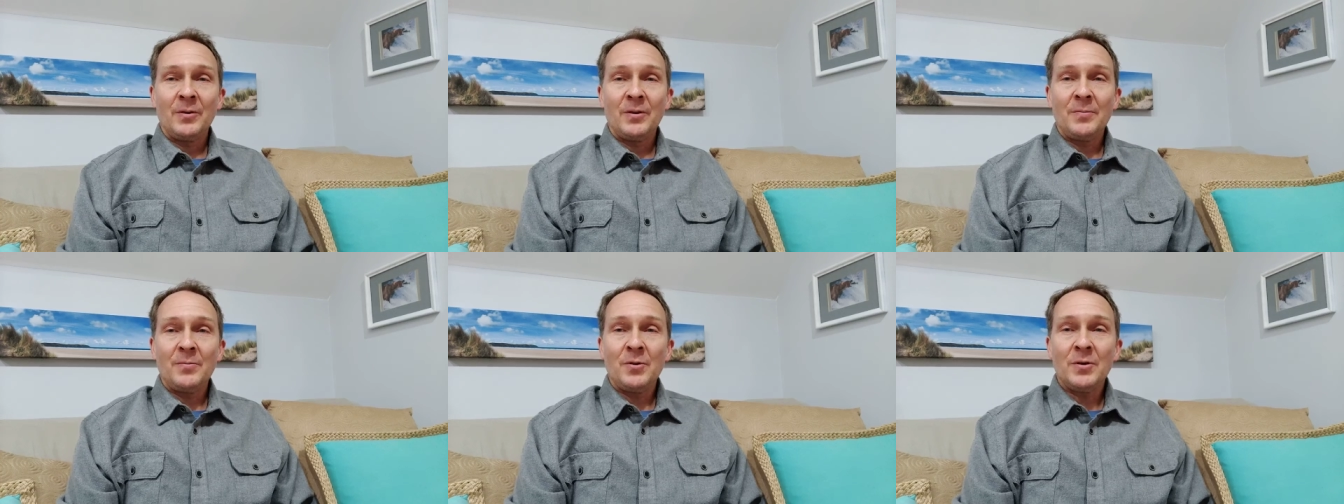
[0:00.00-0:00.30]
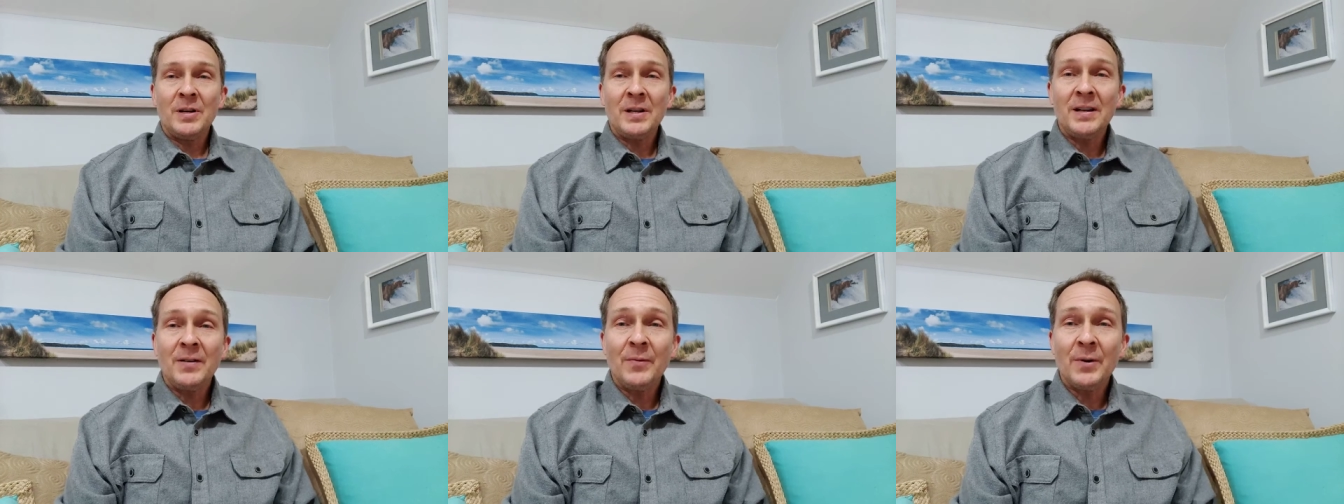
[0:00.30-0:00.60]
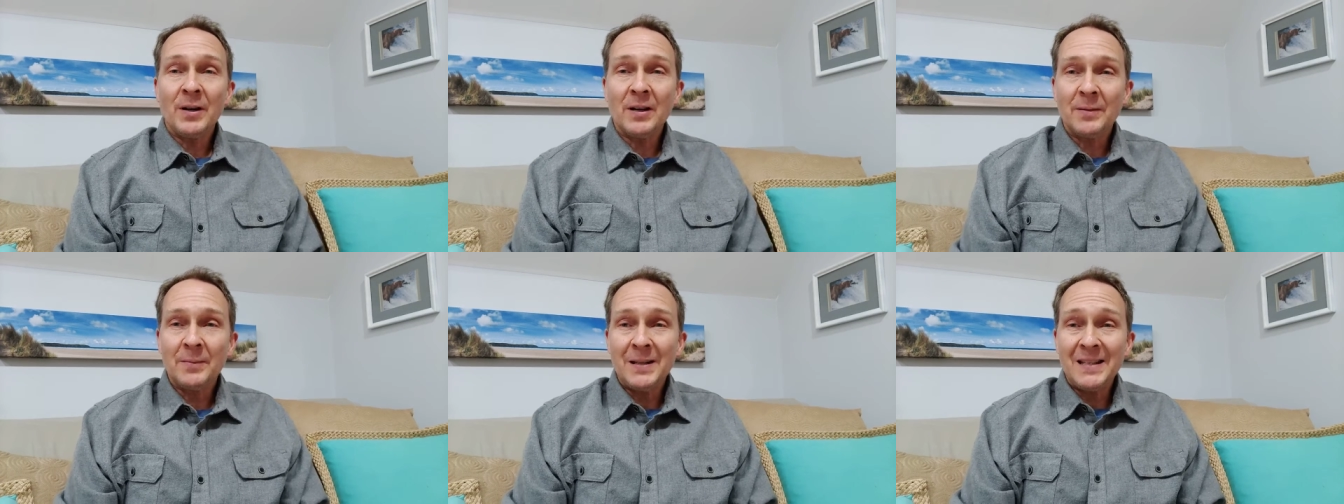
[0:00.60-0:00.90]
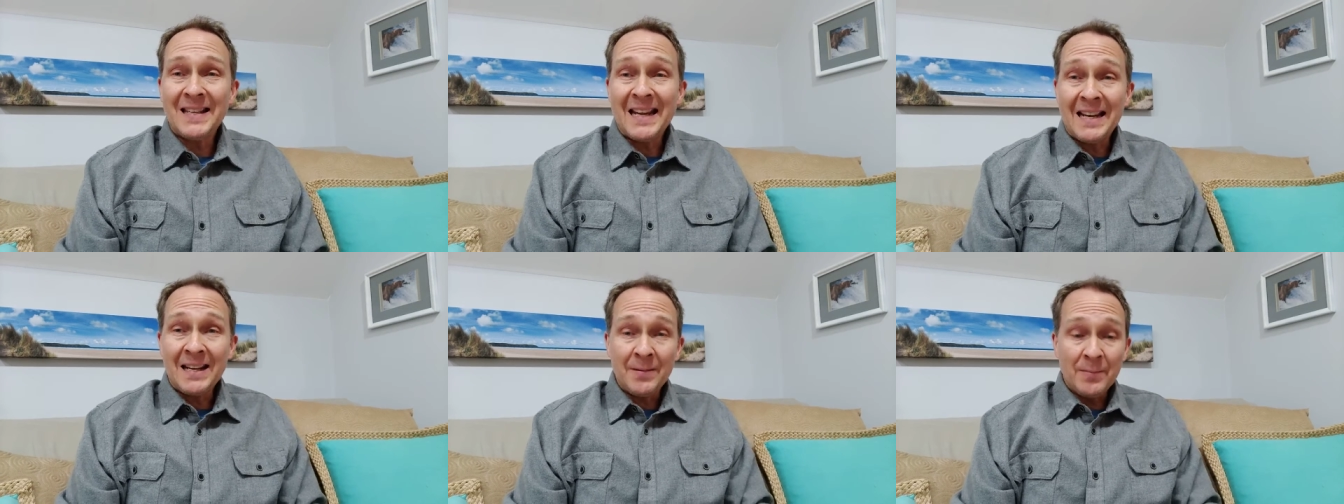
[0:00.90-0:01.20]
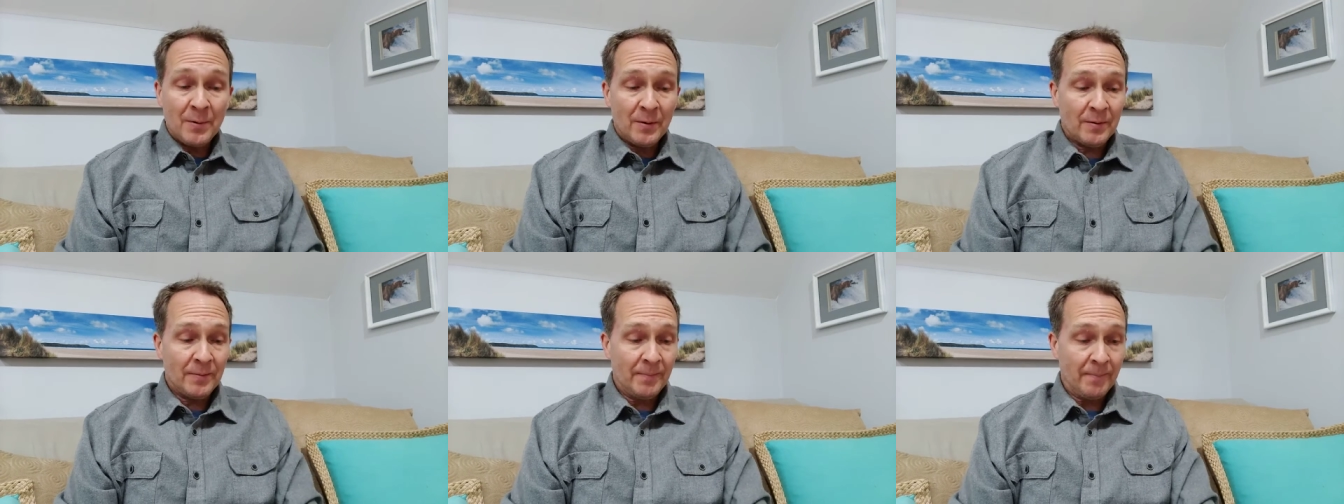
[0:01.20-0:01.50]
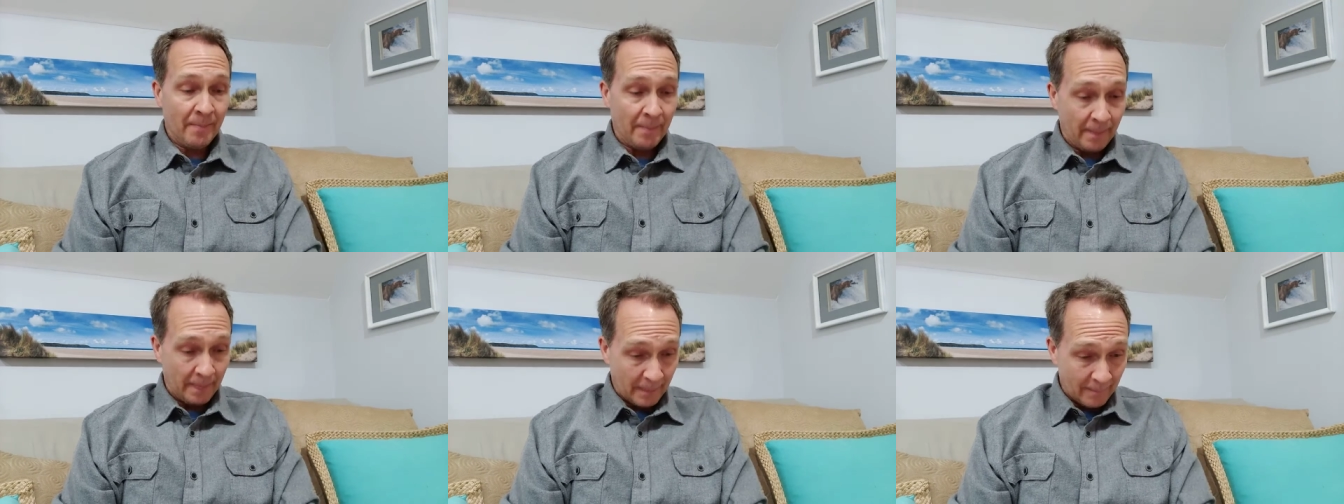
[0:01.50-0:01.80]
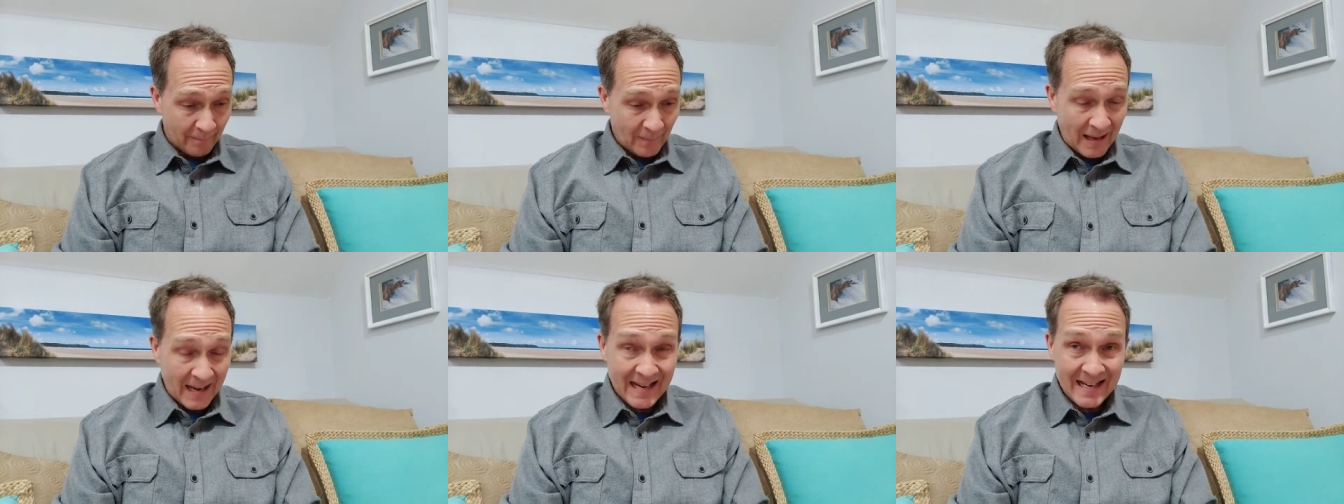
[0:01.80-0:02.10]
Good morning and welcome to day number
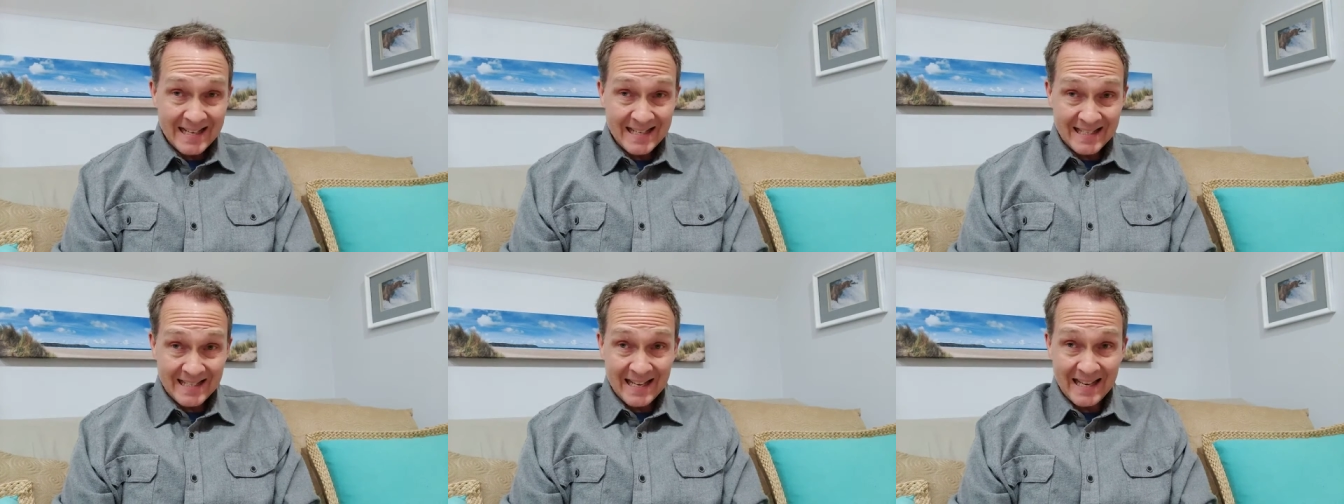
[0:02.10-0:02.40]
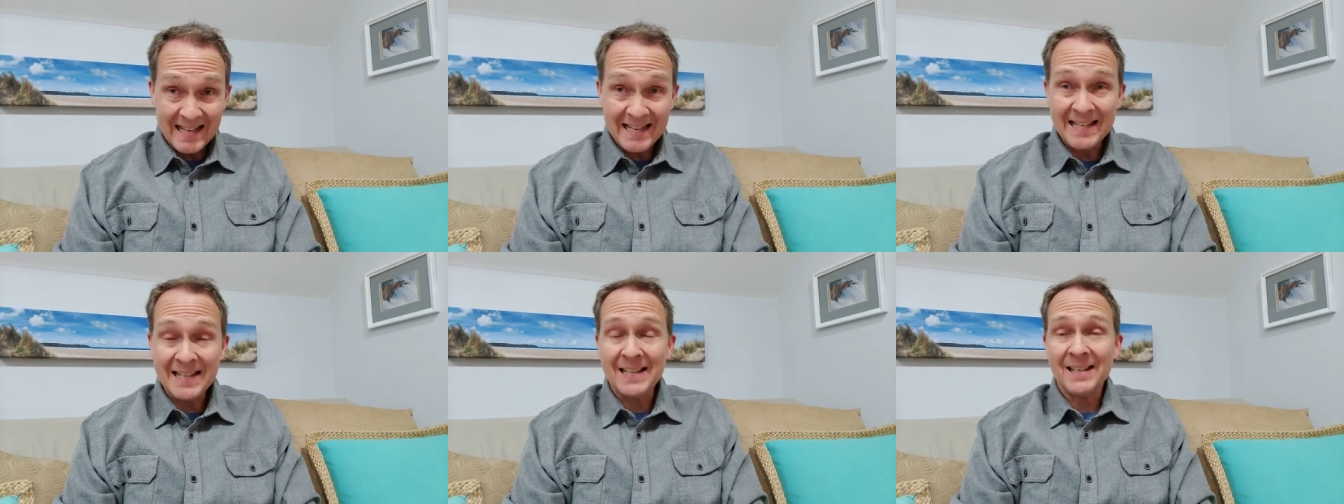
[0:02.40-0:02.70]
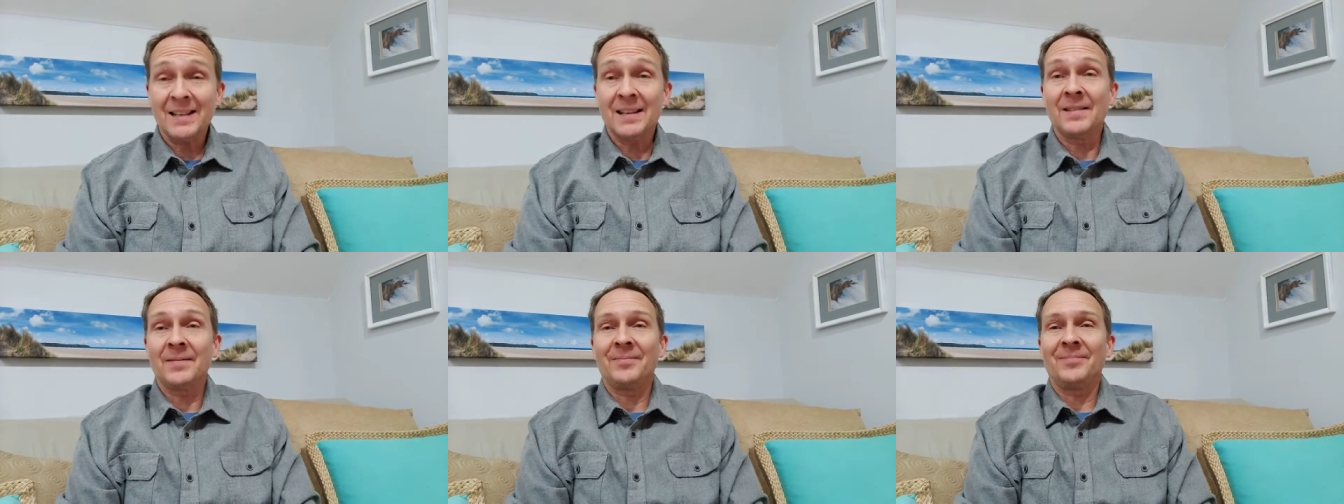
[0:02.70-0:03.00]
18